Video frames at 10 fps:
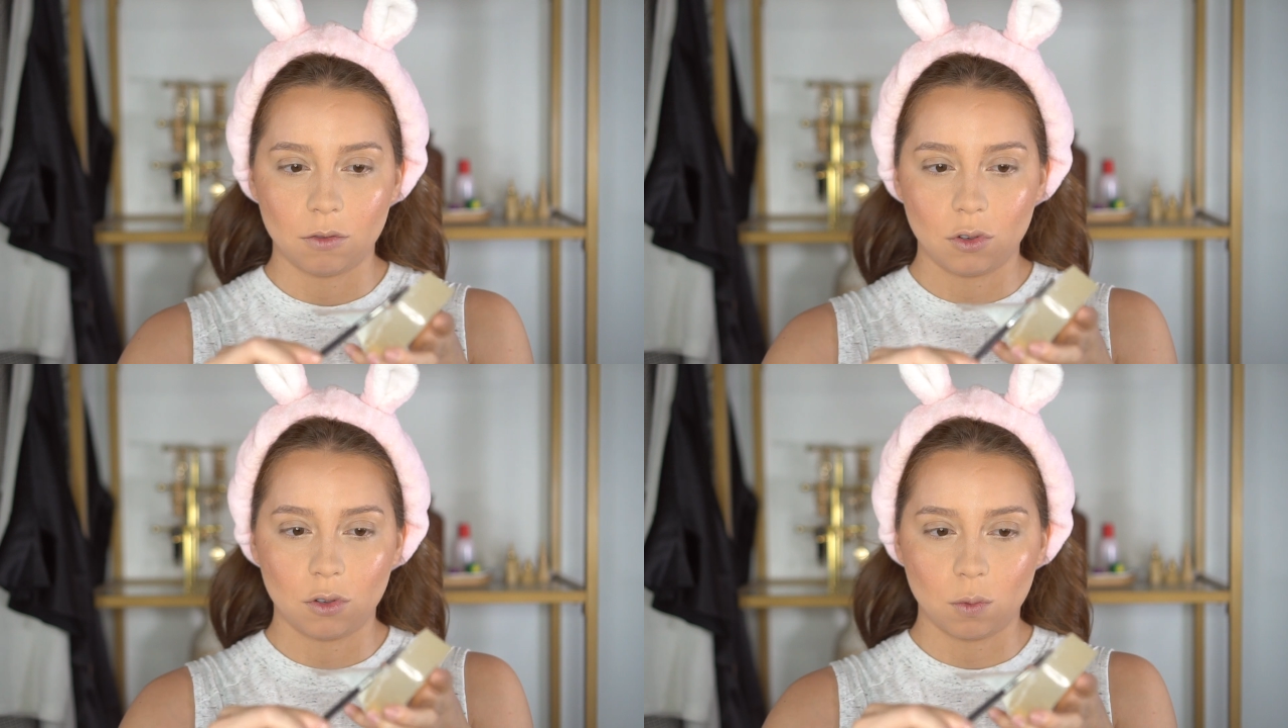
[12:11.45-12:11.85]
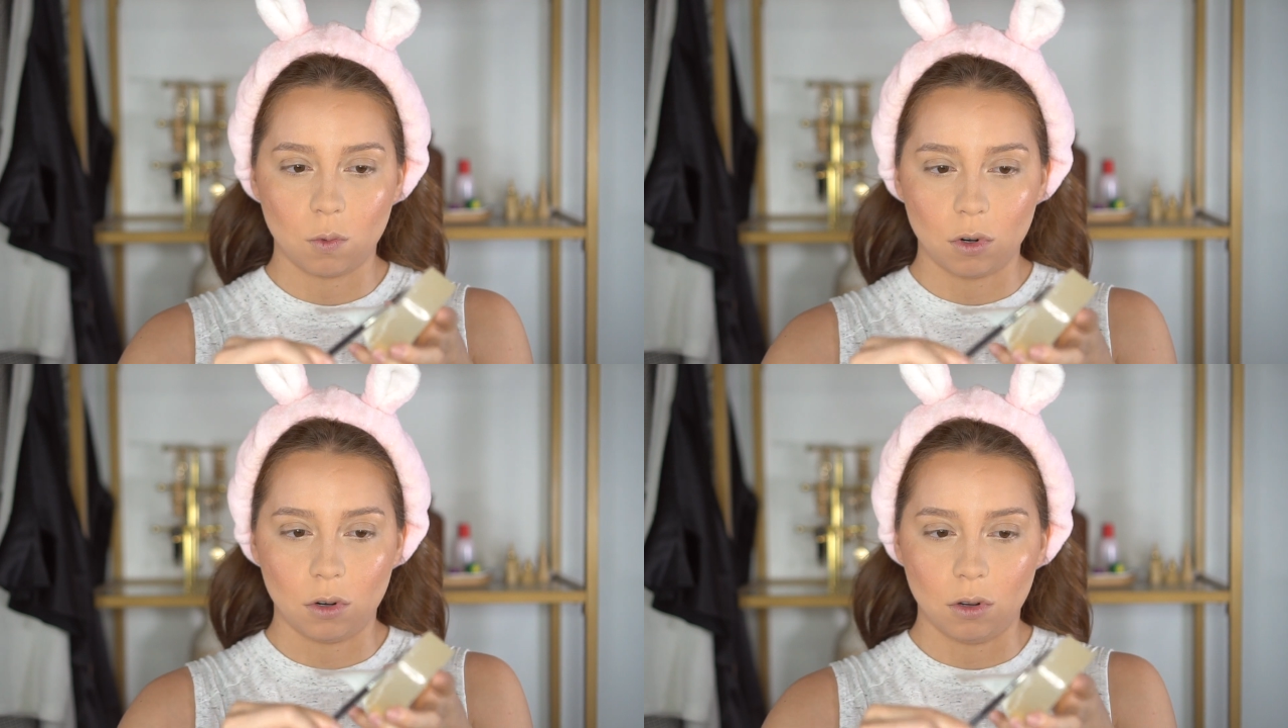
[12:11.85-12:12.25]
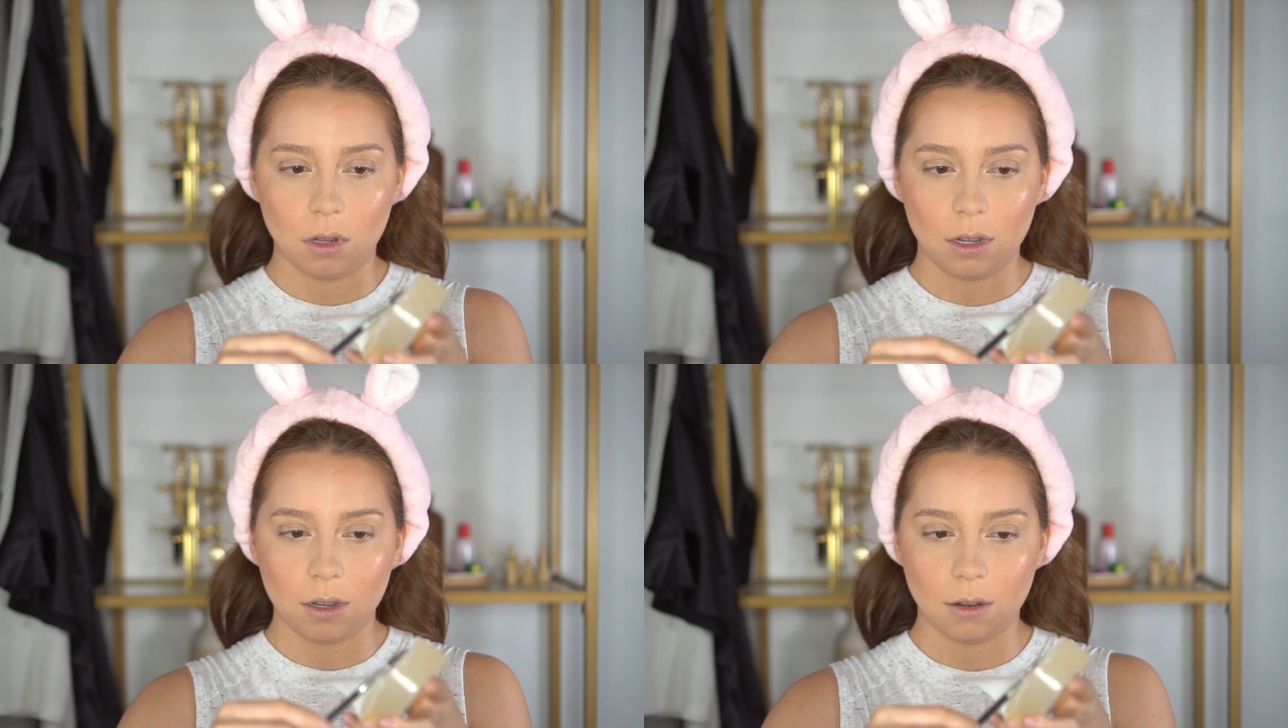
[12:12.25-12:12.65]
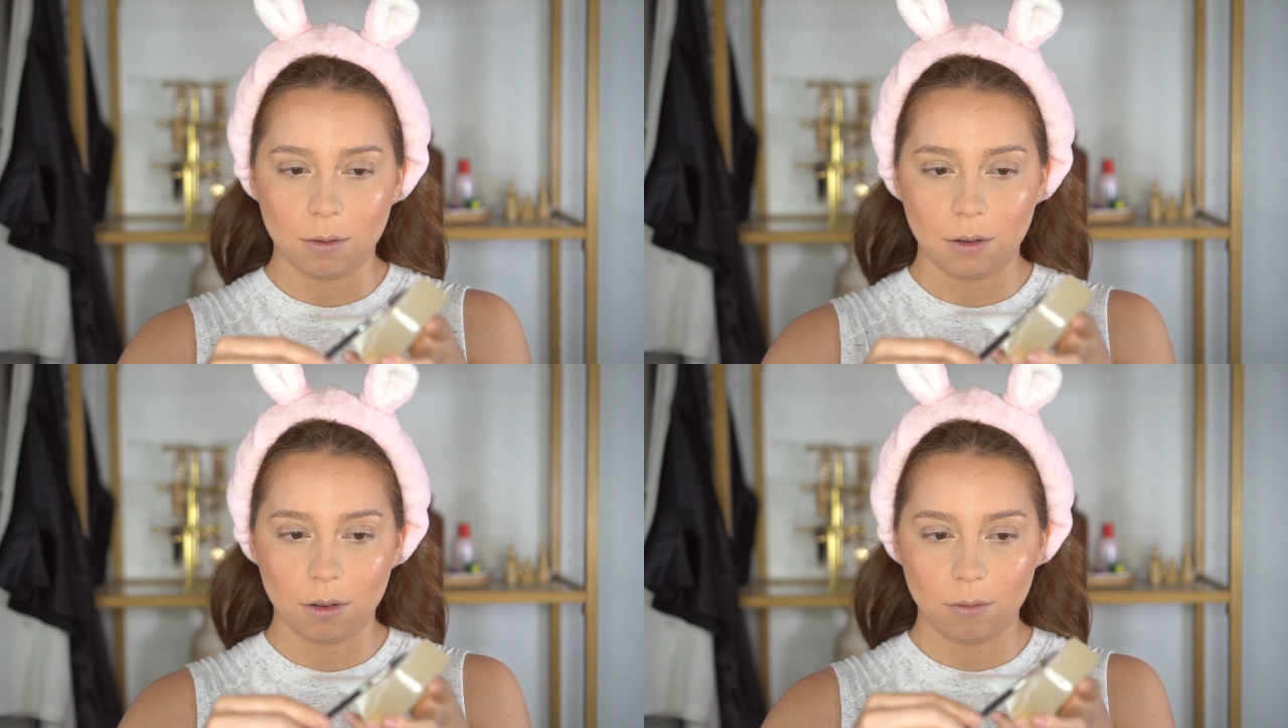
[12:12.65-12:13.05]
swirl
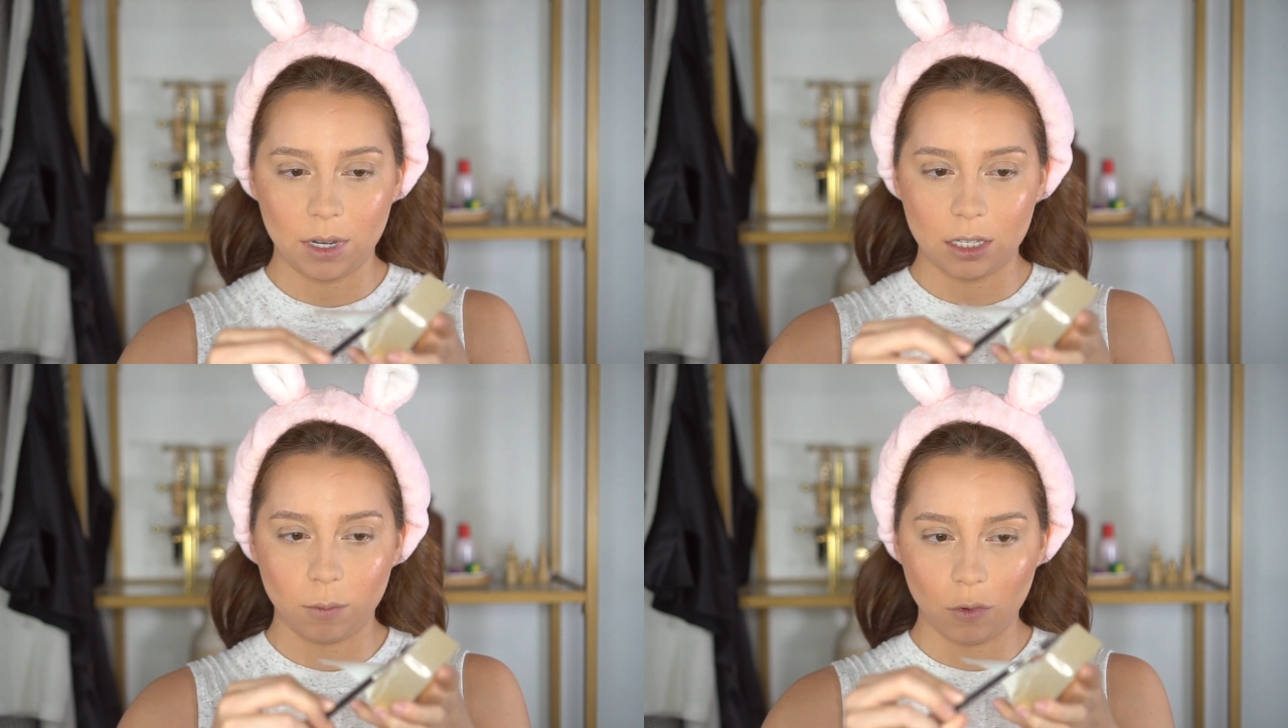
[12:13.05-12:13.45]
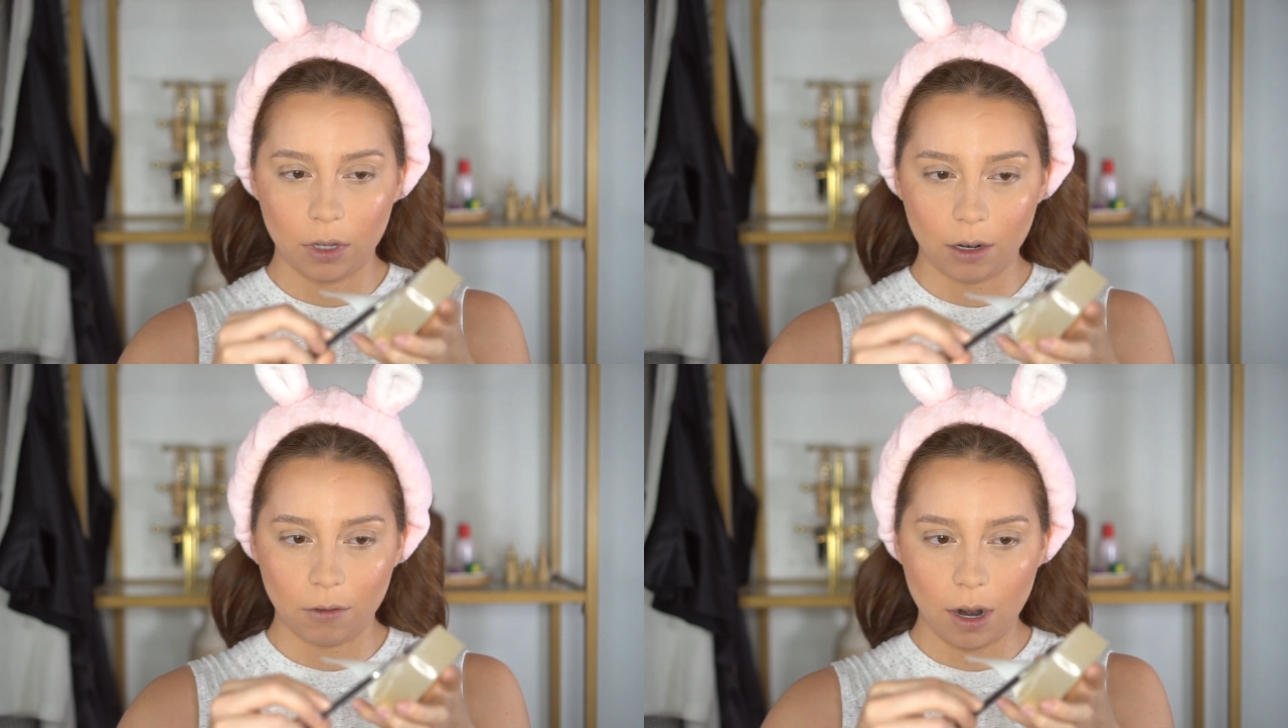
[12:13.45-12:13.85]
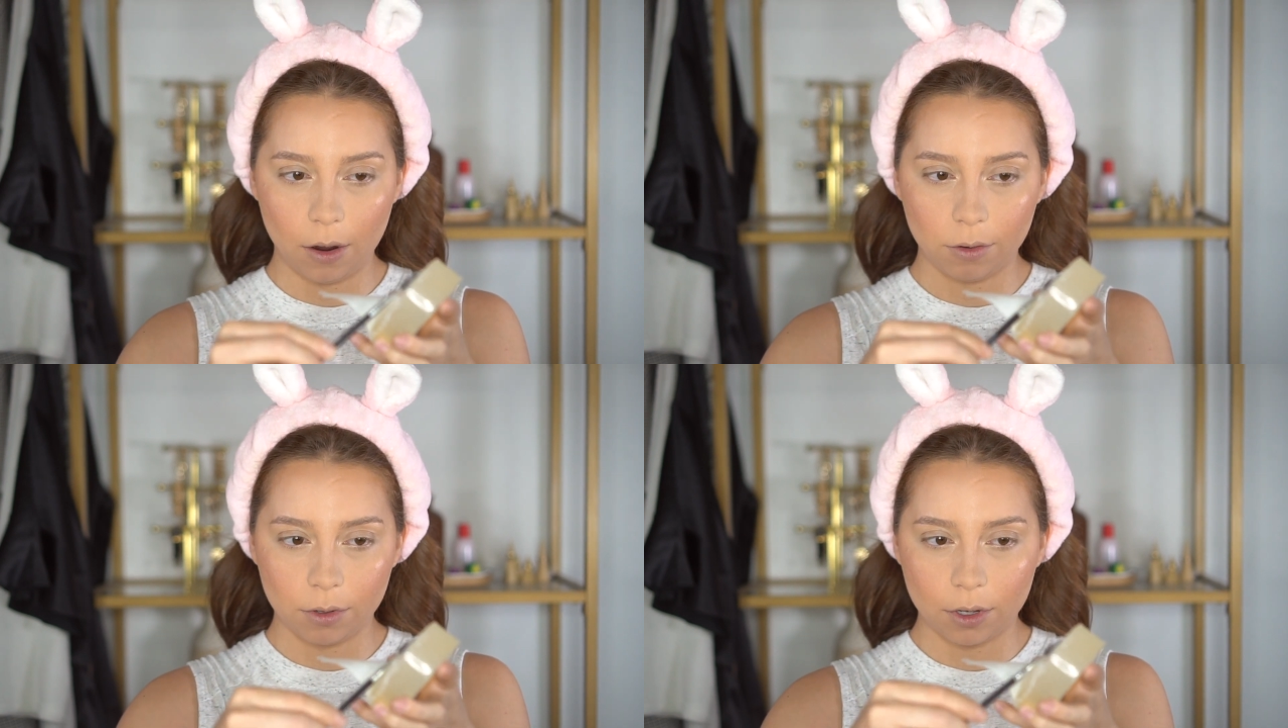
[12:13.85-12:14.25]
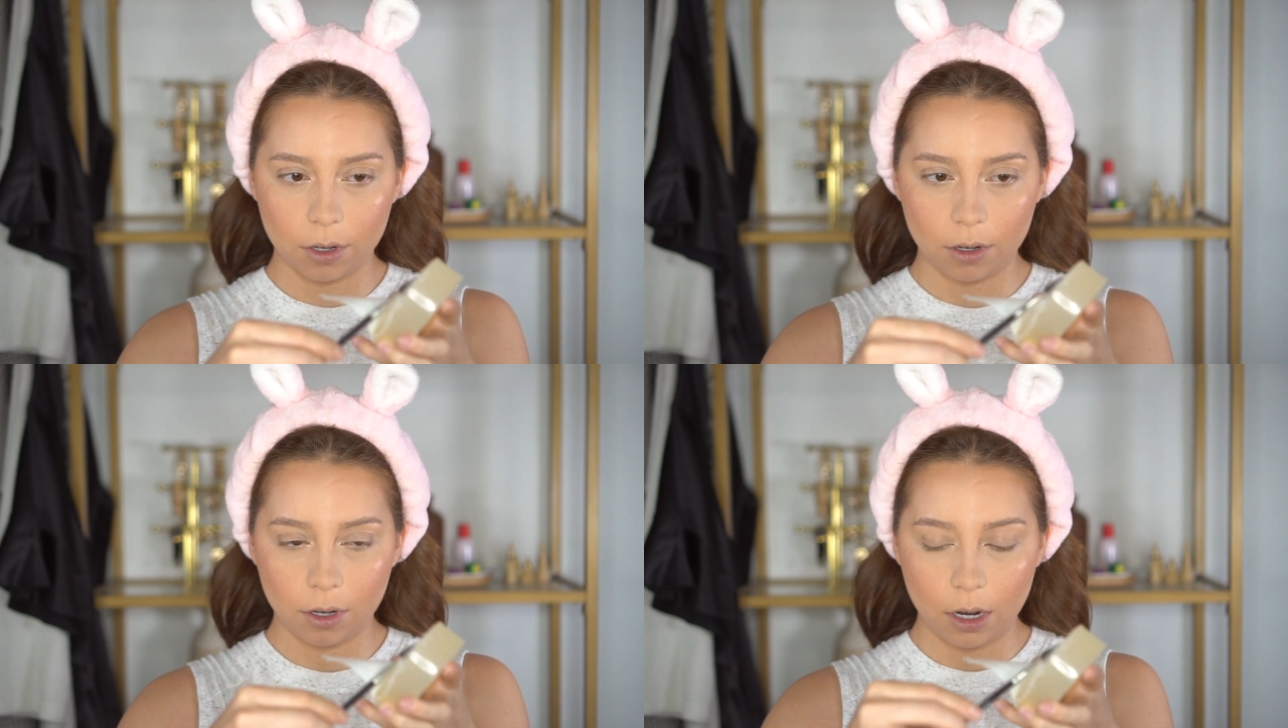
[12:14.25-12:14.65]
my spoolie around,